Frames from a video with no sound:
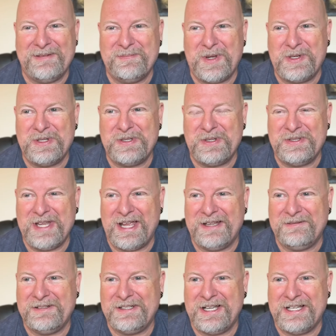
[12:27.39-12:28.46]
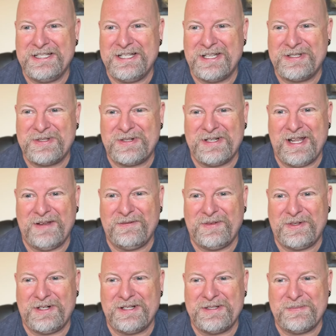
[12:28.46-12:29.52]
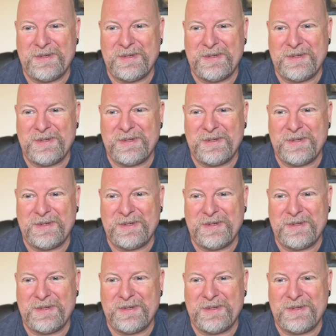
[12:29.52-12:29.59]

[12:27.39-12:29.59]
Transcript: emotional day uh, yesterday for us.